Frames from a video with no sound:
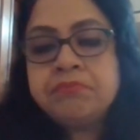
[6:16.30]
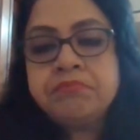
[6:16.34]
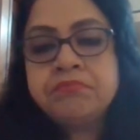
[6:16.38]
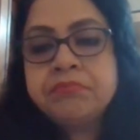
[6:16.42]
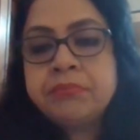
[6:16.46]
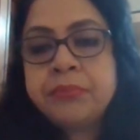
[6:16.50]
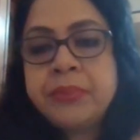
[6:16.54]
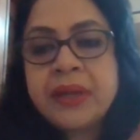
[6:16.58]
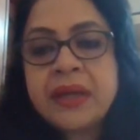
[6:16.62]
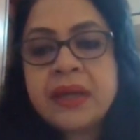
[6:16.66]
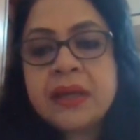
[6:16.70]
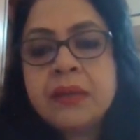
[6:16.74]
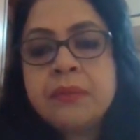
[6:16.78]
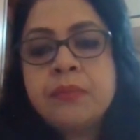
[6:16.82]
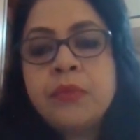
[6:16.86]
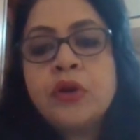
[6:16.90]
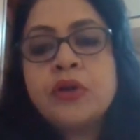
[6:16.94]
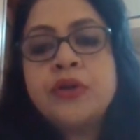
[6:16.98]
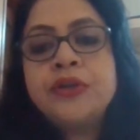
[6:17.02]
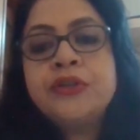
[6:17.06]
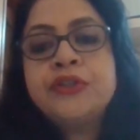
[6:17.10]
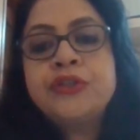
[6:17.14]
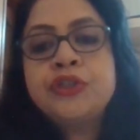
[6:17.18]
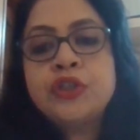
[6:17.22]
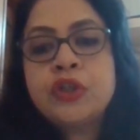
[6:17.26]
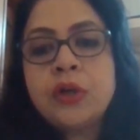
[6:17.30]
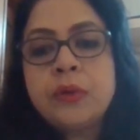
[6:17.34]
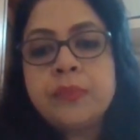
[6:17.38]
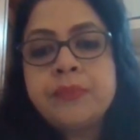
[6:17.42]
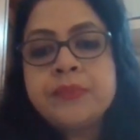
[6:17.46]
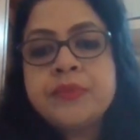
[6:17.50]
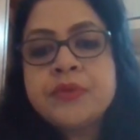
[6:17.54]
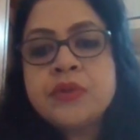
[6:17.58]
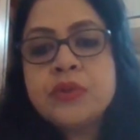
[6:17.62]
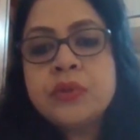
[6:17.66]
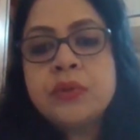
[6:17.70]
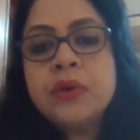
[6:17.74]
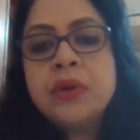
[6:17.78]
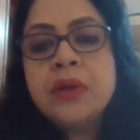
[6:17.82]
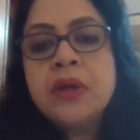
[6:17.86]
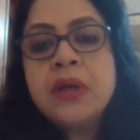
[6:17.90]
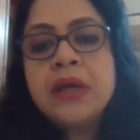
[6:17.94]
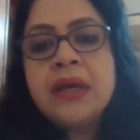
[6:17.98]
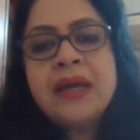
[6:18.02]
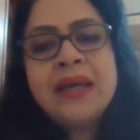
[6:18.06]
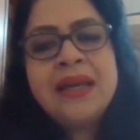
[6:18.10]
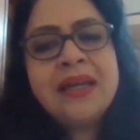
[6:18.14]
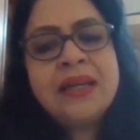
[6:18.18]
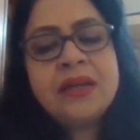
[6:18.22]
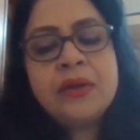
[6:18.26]
brick and mortar shop. So
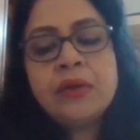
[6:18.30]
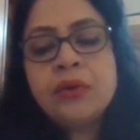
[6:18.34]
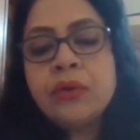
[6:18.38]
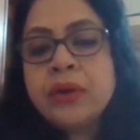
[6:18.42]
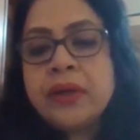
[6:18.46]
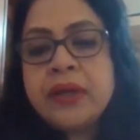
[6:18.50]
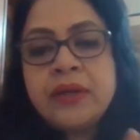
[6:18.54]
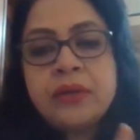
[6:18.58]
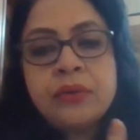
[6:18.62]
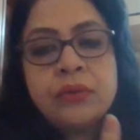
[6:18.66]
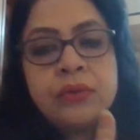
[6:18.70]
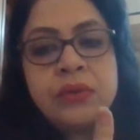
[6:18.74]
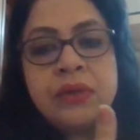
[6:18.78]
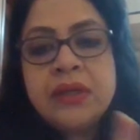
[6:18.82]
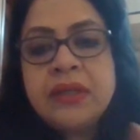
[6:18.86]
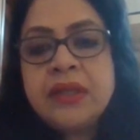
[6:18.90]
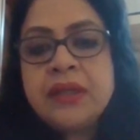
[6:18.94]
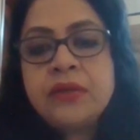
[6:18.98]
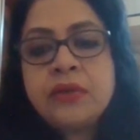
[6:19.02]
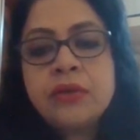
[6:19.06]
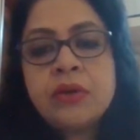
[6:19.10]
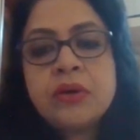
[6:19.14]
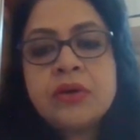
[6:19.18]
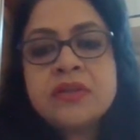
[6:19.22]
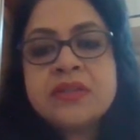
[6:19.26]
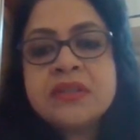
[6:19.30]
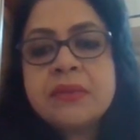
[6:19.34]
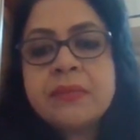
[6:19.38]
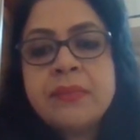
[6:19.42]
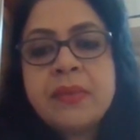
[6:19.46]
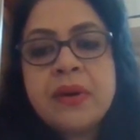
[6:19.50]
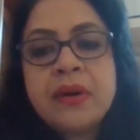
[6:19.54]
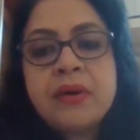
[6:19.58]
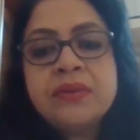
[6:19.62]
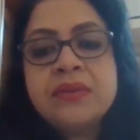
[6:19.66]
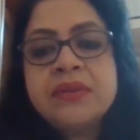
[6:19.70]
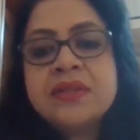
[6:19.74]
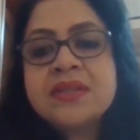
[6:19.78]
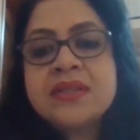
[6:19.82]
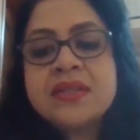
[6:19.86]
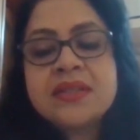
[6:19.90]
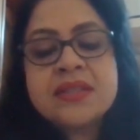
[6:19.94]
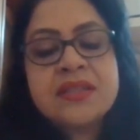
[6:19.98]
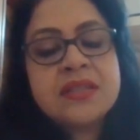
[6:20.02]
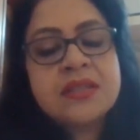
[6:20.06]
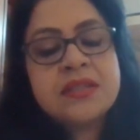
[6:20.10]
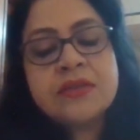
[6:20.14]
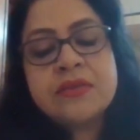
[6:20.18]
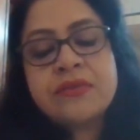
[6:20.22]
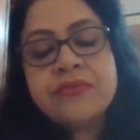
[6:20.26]
it only talks about the
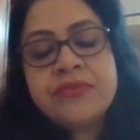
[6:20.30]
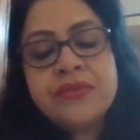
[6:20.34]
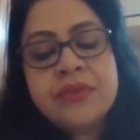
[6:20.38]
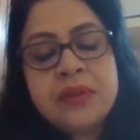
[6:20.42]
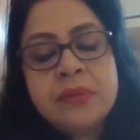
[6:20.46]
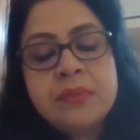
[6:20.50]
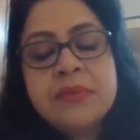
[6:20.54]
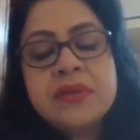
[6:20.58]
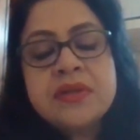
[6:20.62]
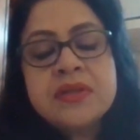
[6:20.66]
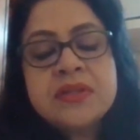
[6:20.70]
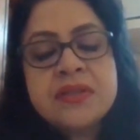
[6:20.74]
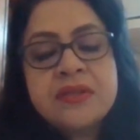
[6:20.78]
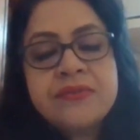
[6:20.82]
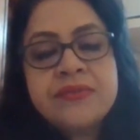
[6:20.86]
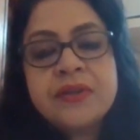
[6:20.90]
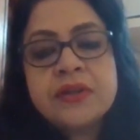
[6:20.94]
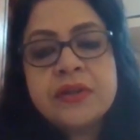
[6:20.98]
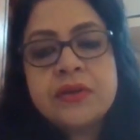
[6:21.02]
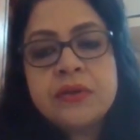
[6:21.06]
success of the immersive